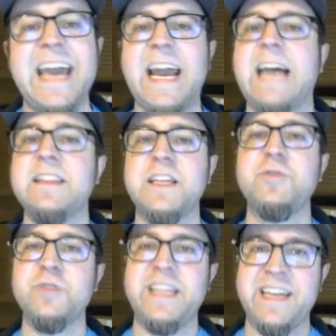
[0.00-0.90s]
I
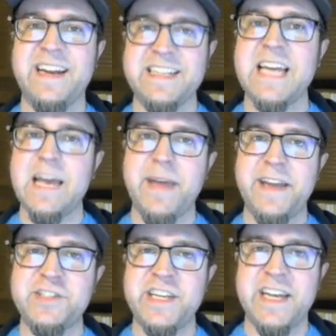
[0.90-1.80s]
literally cannot type
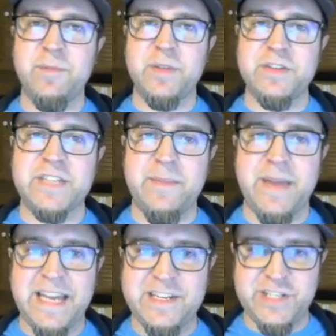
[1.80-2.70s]
HTM without
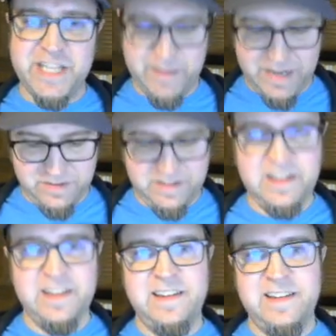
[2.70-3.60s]
typing HTML.
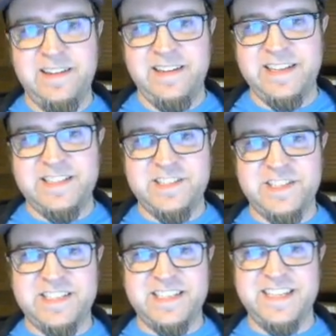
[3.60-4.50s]
It's
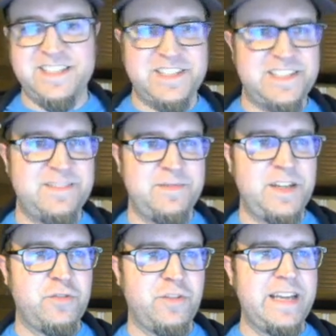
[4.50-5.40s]
just
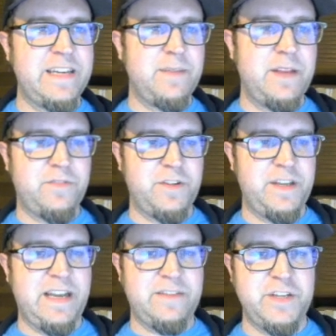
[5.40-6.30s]
ingrained in me
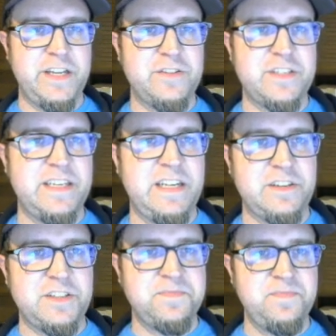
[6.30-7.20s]
after years and
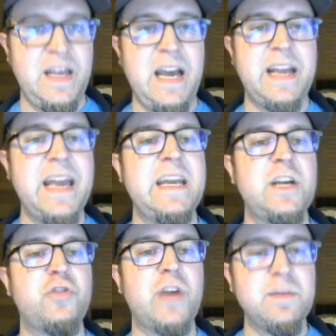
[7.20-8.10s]
years. Again,
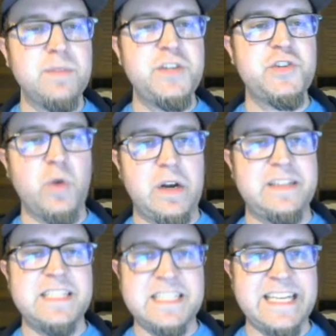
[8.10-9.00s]
incredibly short.
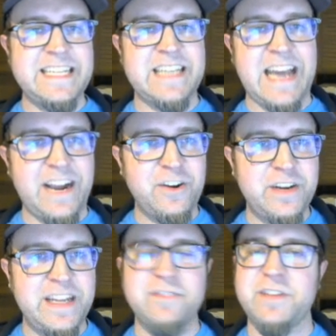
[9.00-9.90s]
This is the
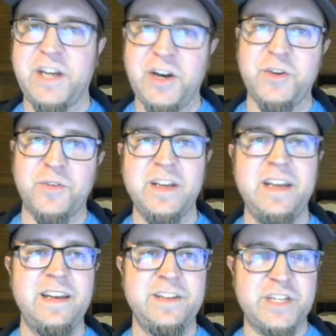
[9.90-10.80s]
entirety of the code.
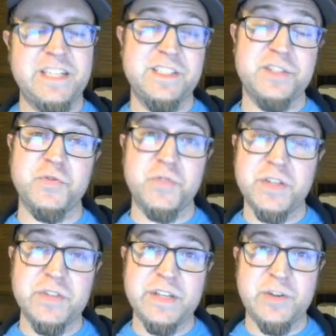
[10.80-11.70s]
Jason is
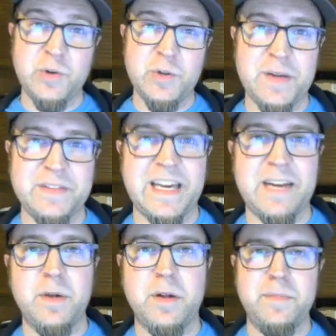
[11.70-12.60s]
really, really cool about that,
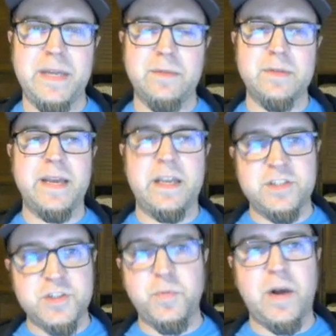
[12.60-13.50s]
about being able to make
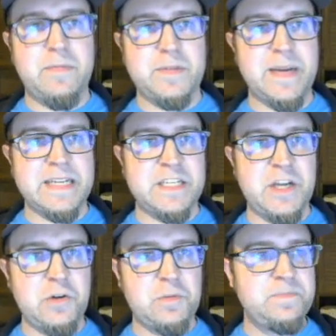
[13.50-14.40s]
super optimized
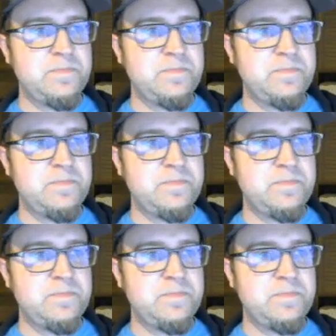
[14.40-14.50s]
code.